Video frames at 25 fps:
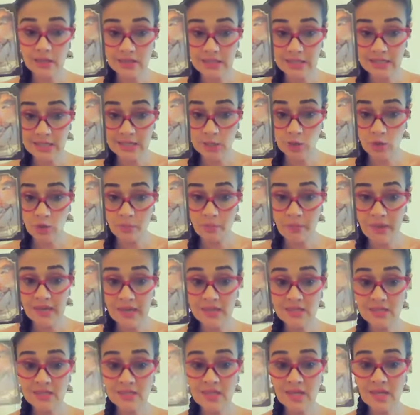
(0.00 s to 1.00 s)
setting your
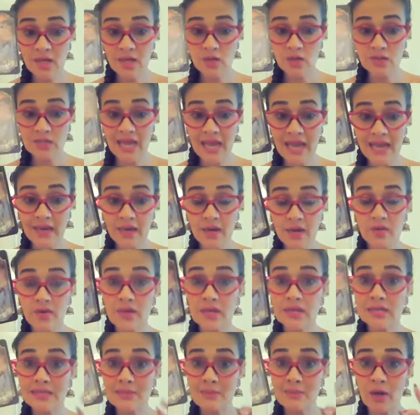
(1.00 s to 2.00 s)
base there, because
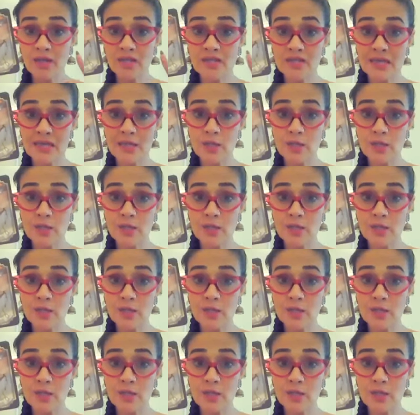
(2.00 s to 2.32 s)
anchoring is about